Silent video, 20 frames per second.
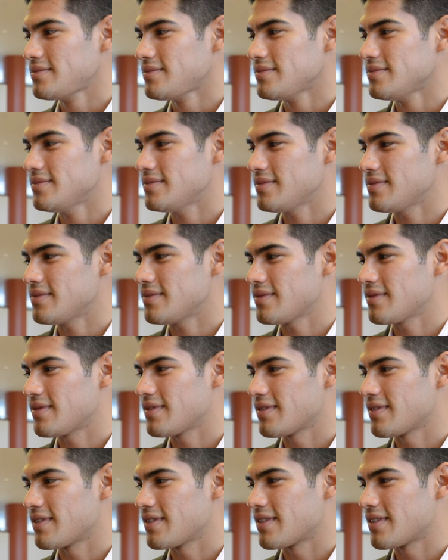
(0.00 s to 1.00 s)

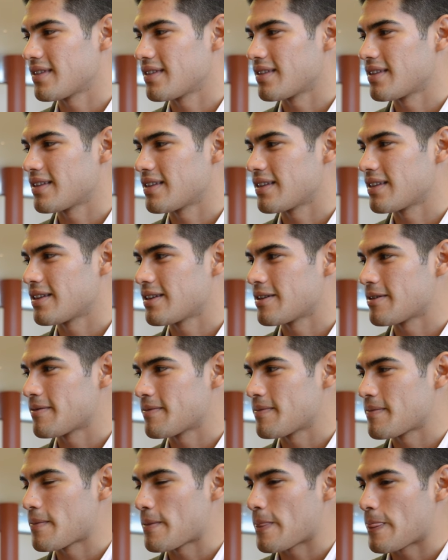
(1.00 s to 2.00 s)

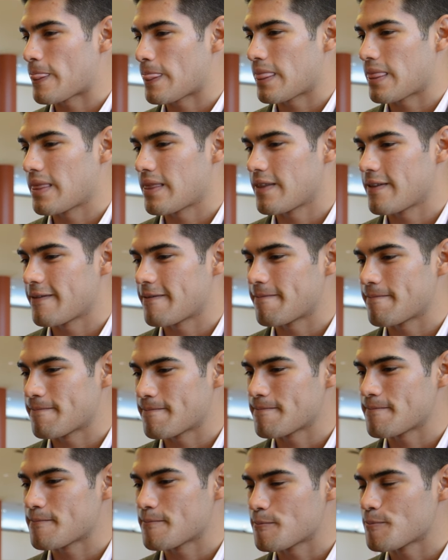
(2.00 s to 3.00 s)

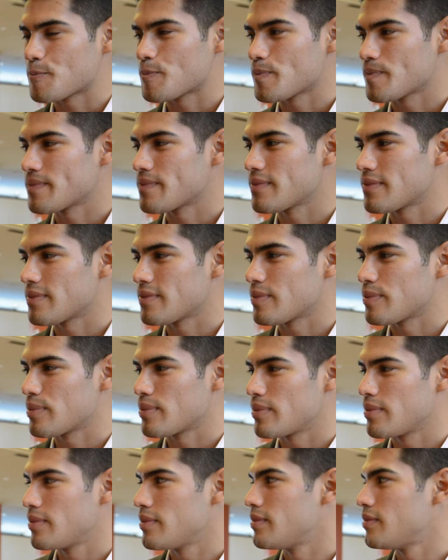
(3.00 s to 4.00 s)

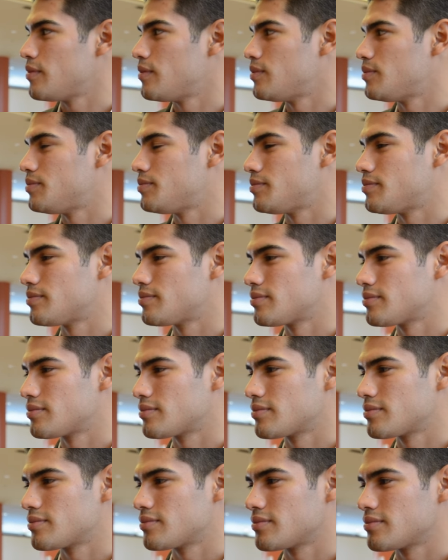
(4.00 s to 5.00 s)

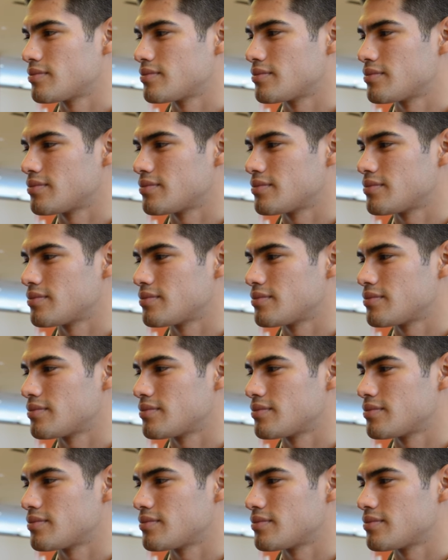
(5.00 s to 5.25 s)
(not speaking)